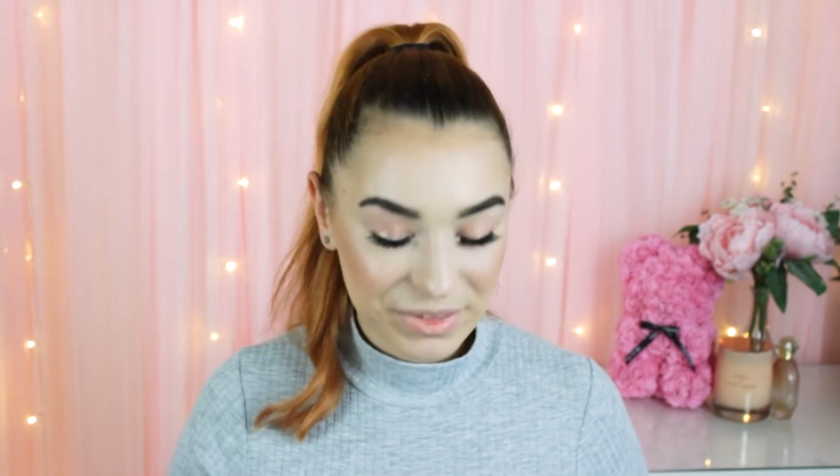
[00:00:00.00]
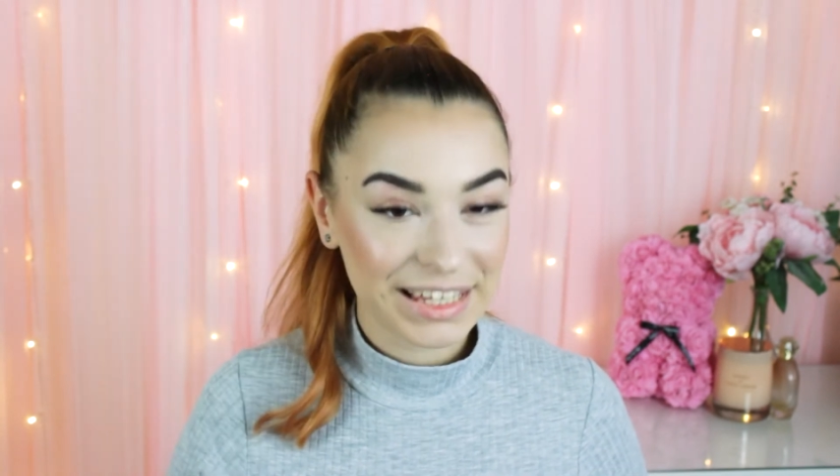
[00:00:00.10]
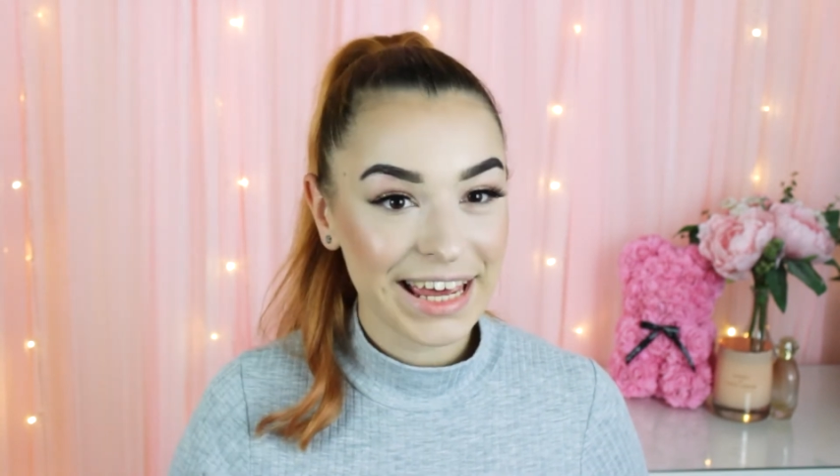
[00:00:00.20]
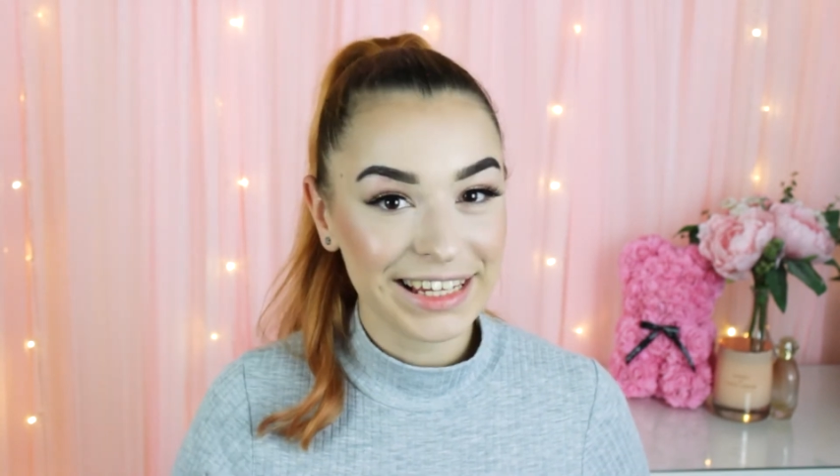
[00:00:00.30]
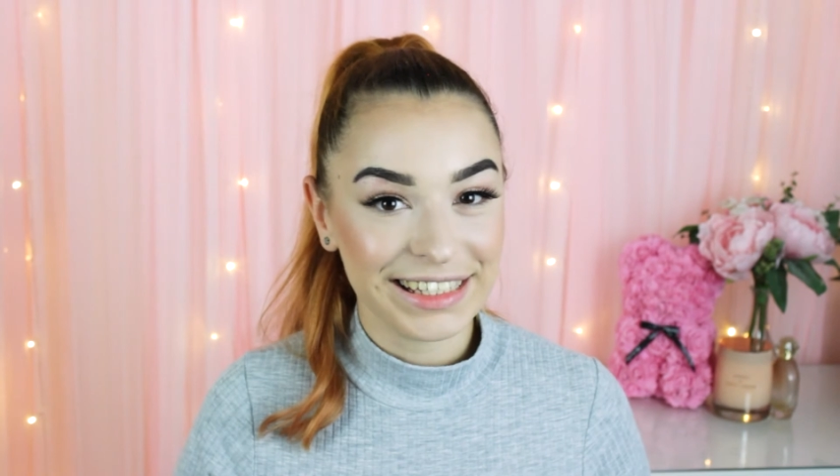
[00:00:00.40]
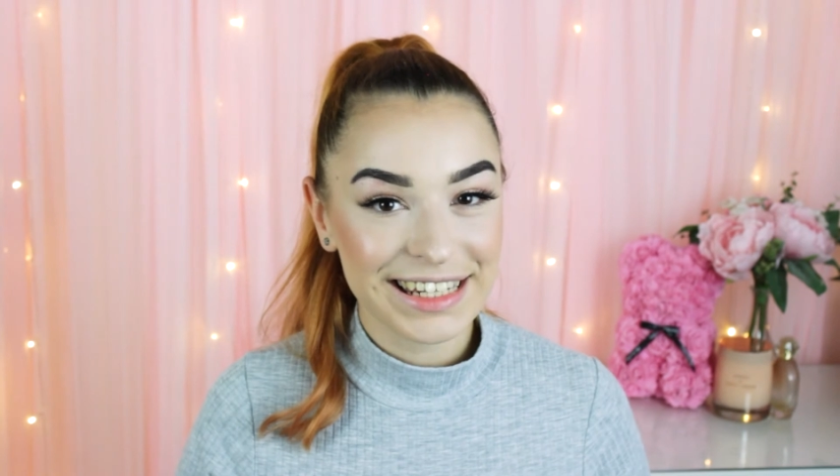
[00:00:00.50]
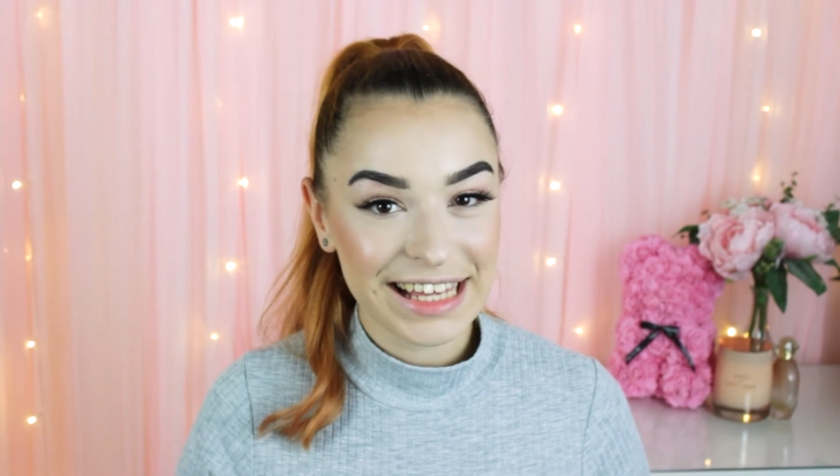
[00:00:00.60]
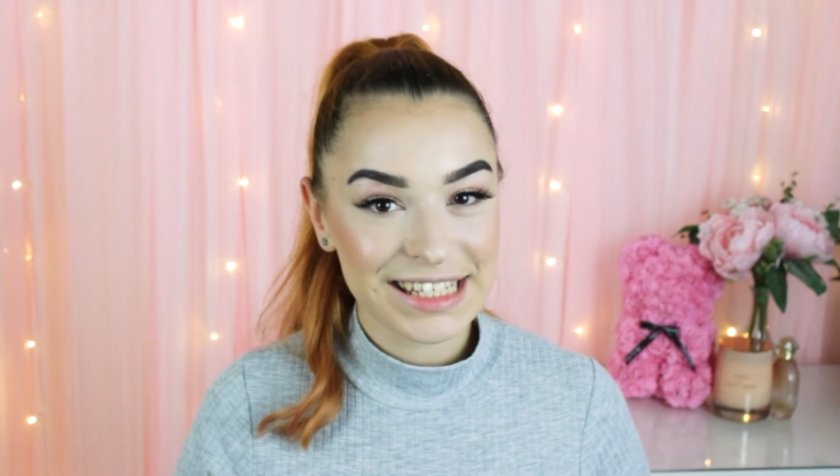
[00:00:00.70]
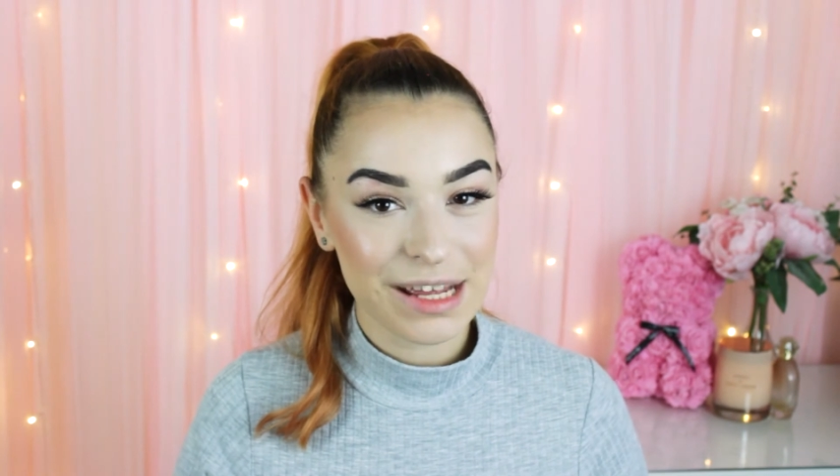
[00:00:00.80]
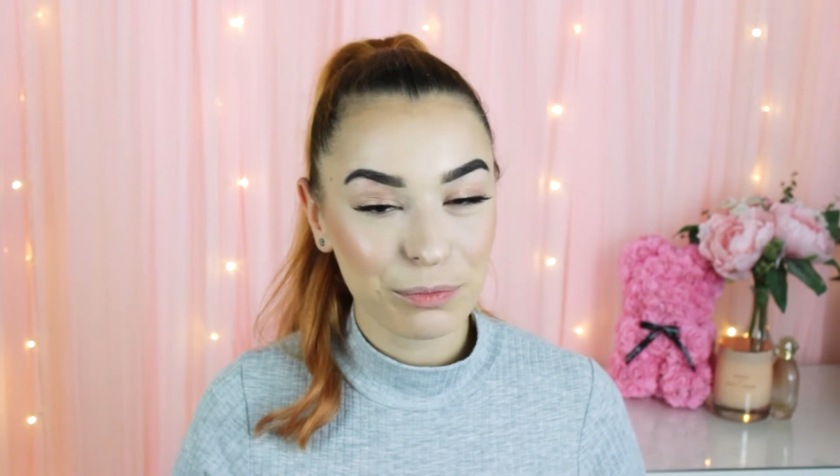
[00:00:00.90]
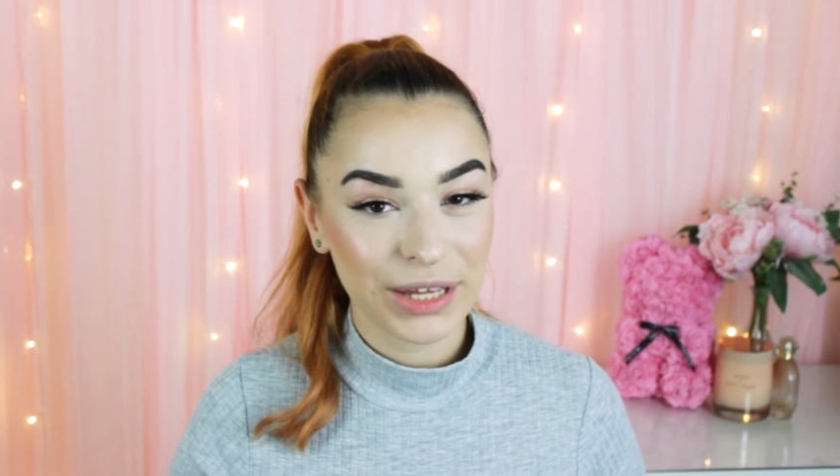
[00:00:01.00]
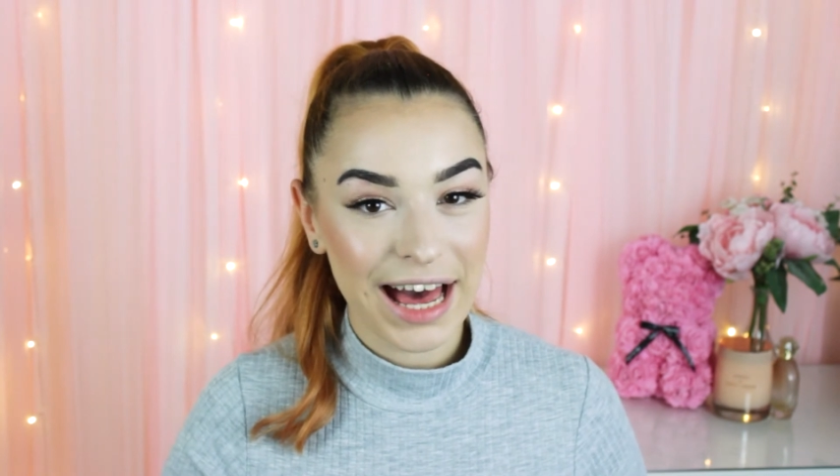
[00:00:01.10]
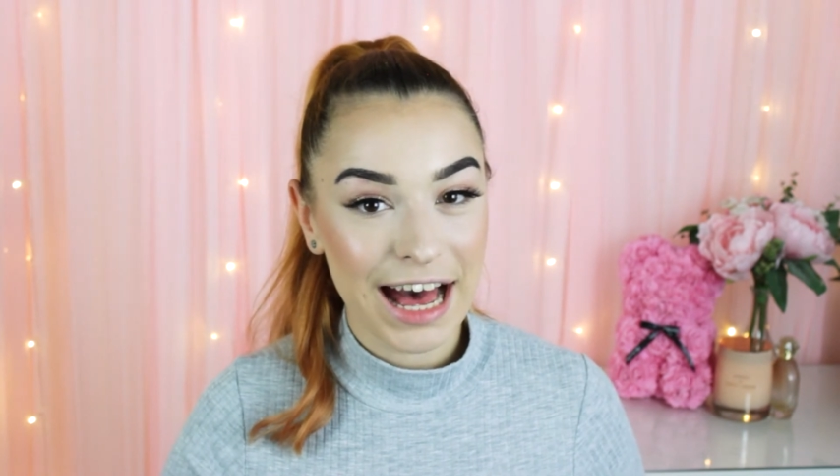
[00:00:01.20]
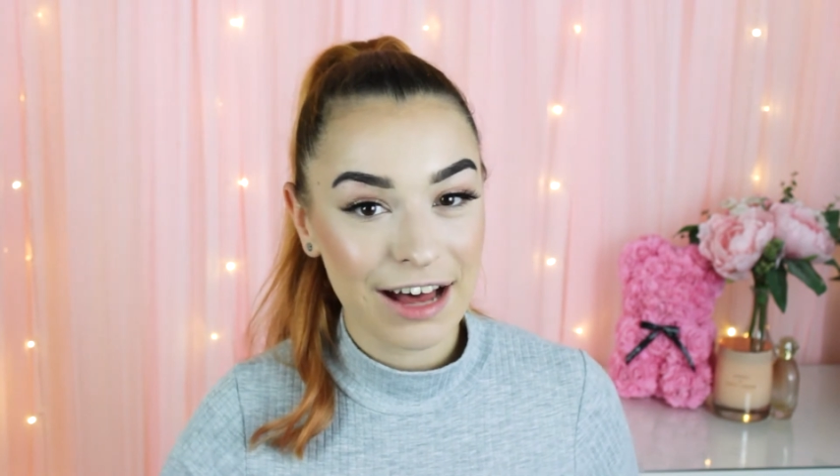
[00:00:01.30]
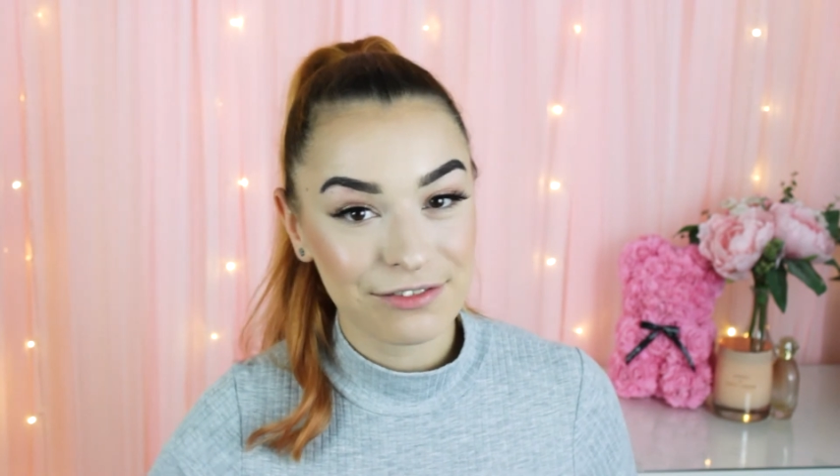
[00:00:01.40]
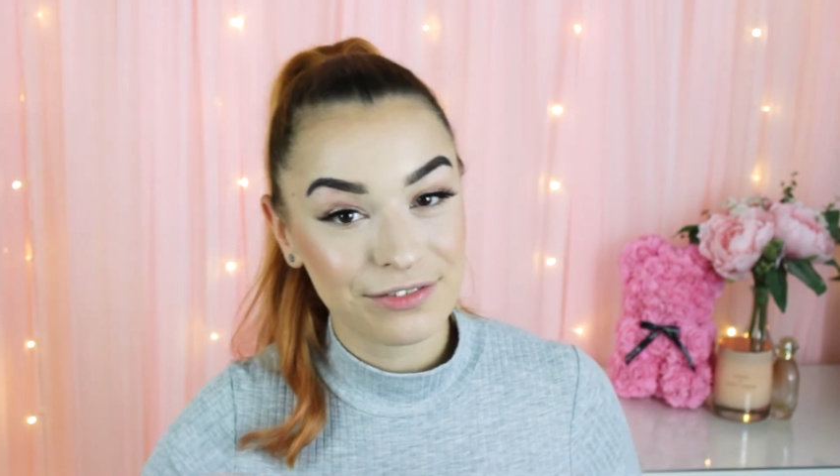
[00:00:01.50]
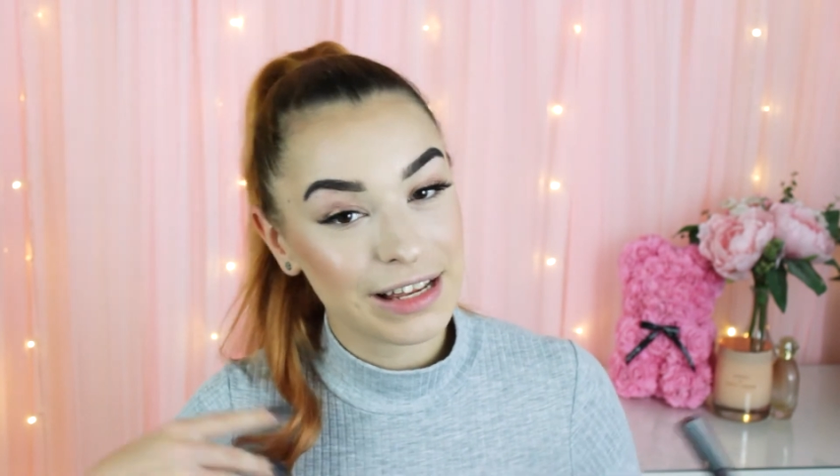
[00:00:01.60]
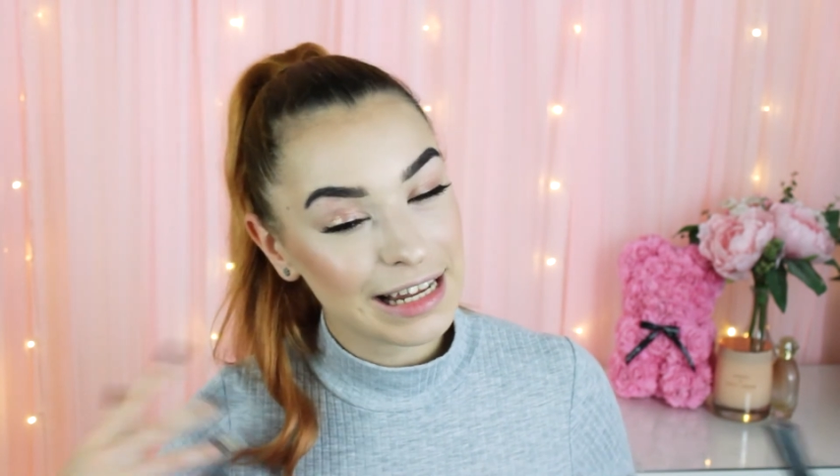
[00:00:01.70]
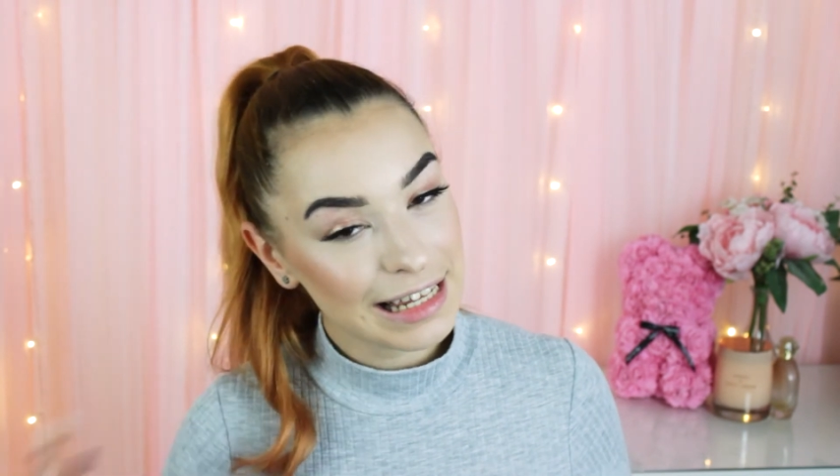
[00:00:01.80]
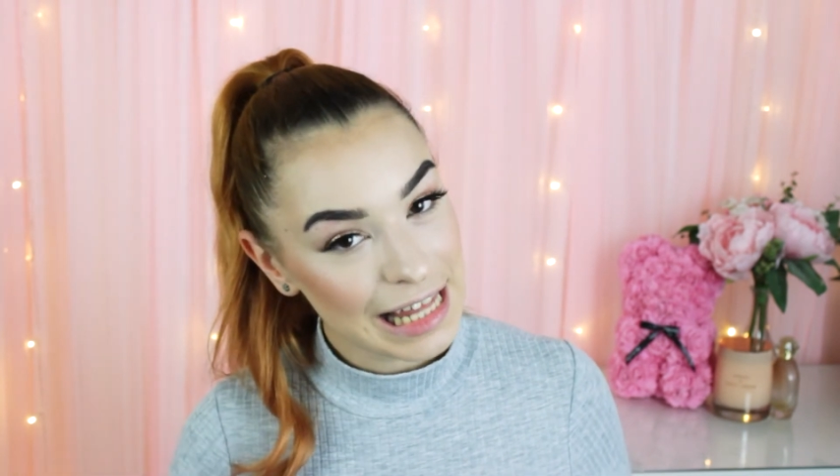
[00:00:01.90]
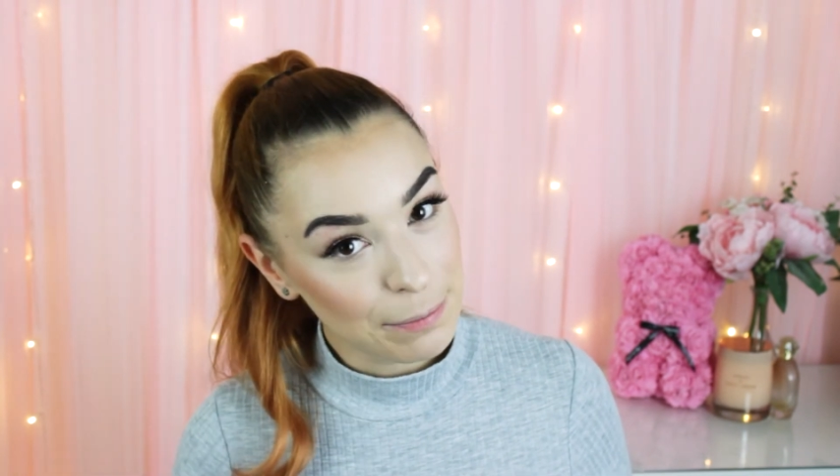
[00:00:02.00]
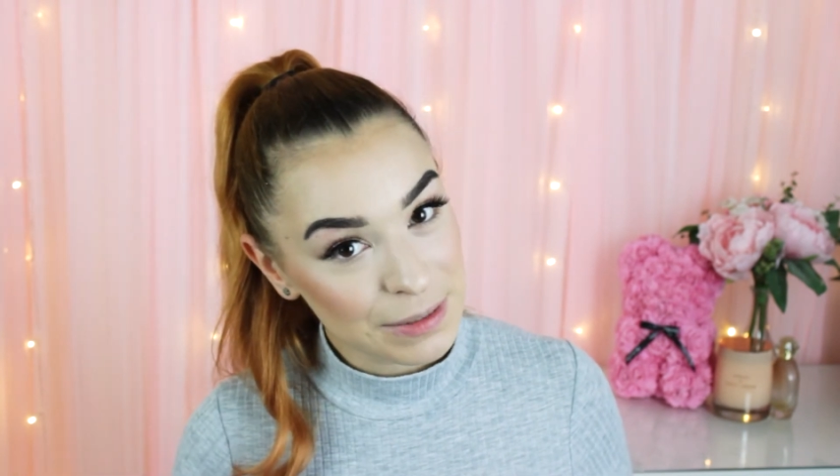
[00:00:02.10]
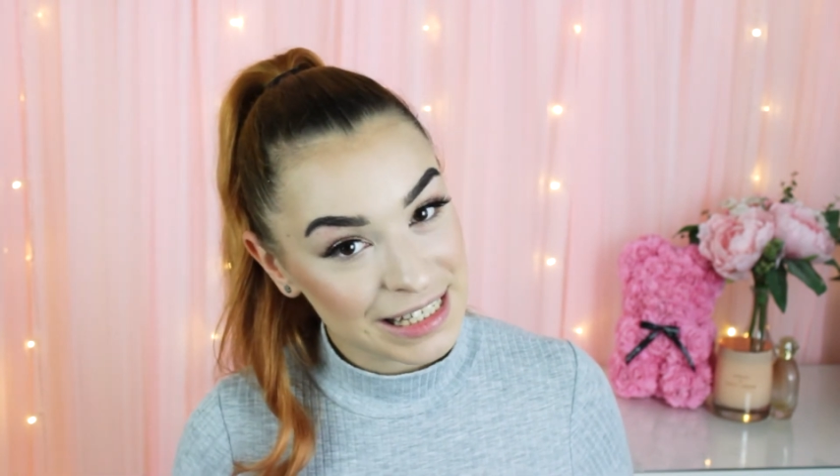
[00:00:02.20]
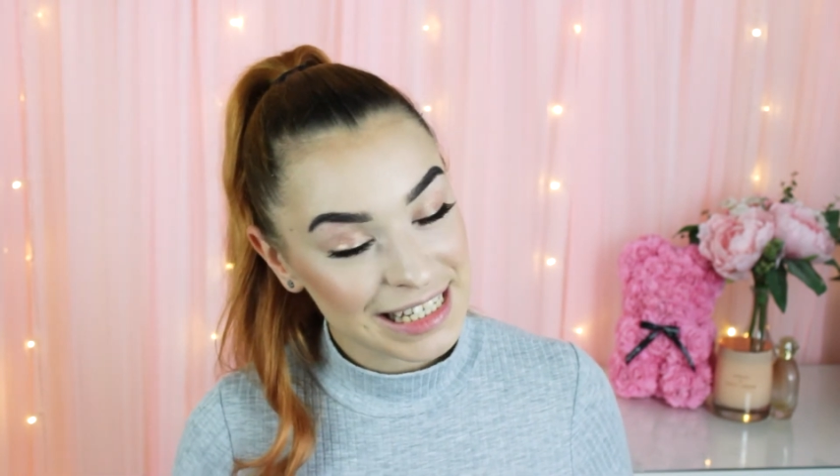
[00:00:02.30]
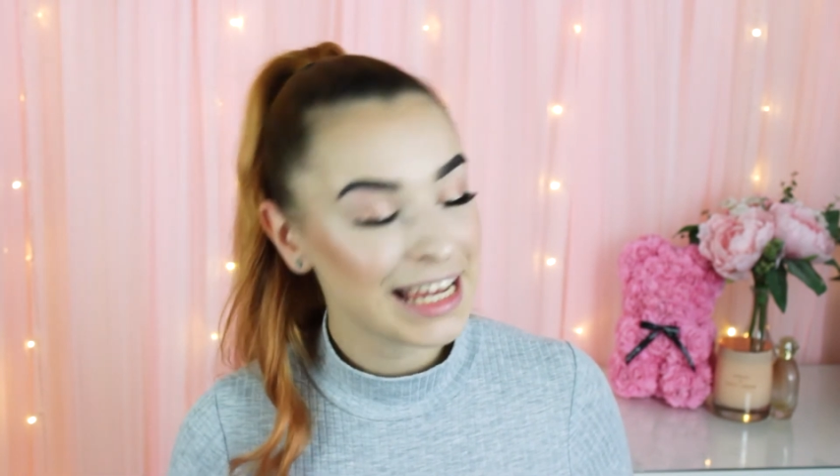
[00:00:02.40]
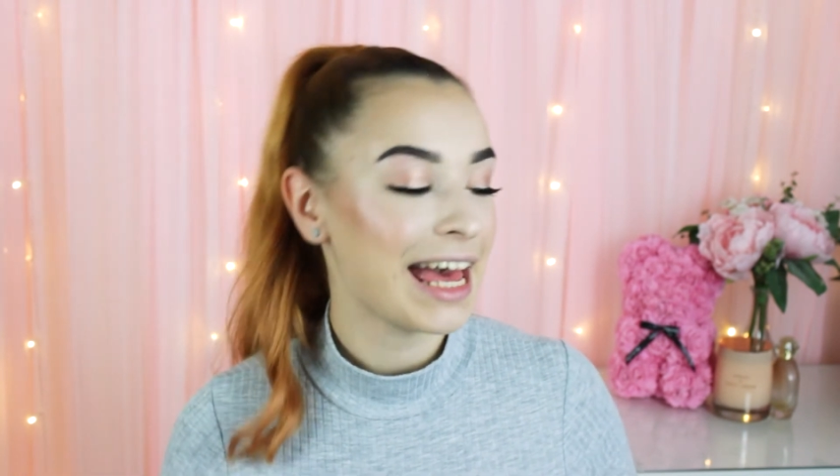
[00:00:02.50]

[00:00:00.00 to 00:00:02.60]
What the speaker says: Okay, next up we have lips,